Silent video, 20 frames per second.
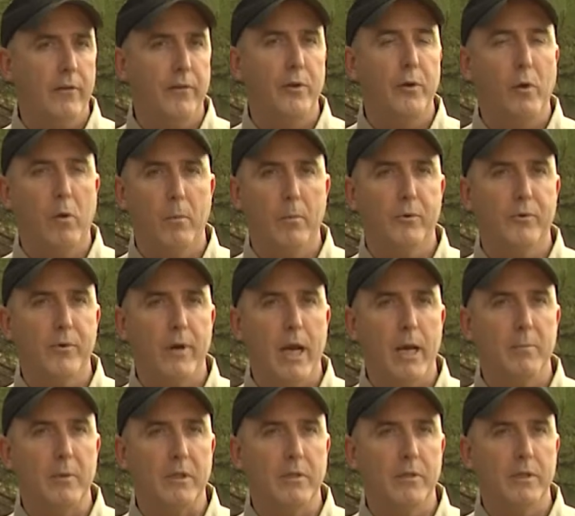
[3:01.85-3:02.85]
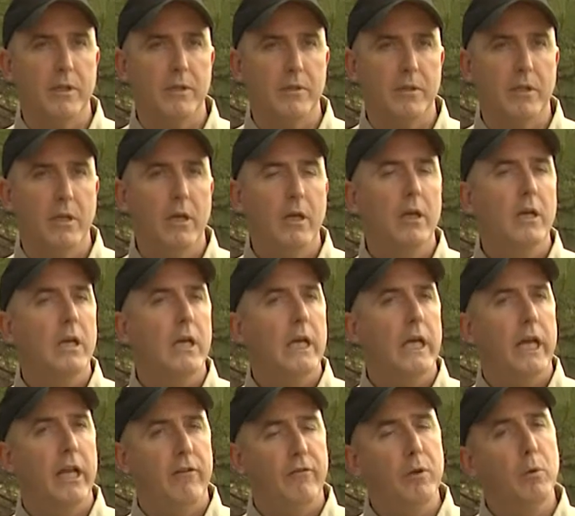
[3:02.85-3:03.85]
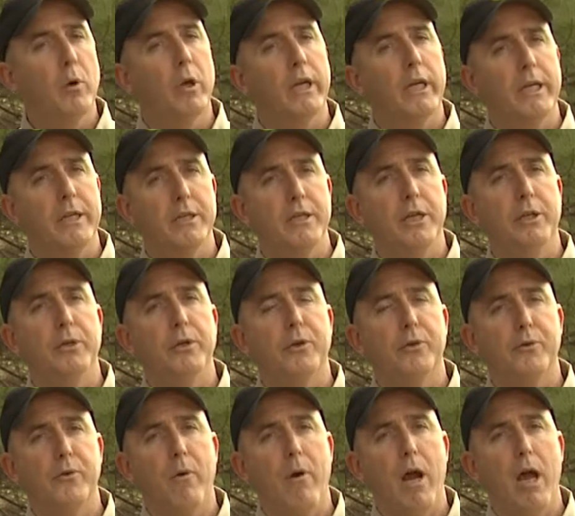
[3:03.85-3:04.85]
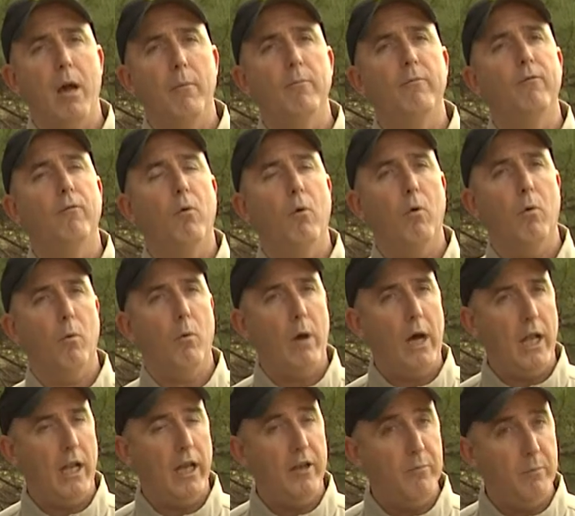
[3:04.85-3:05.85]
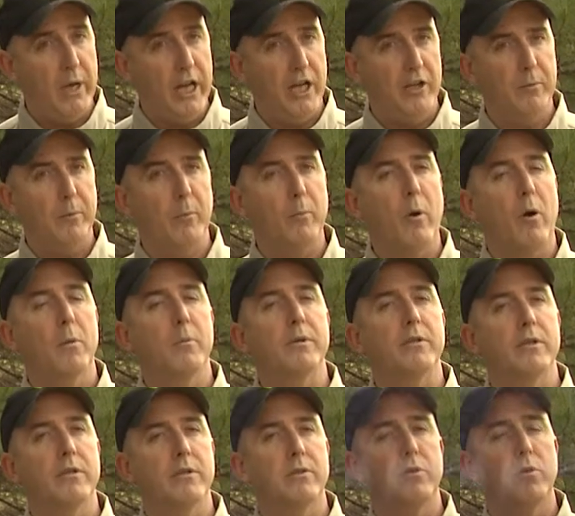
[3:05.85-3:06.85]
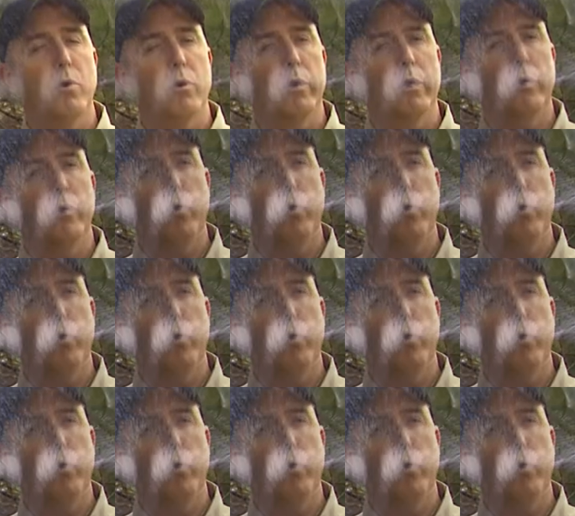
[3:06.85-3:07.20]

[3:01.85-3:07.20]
of the normal trapping season. And if you want to continue to trap for wildlife management purposes during the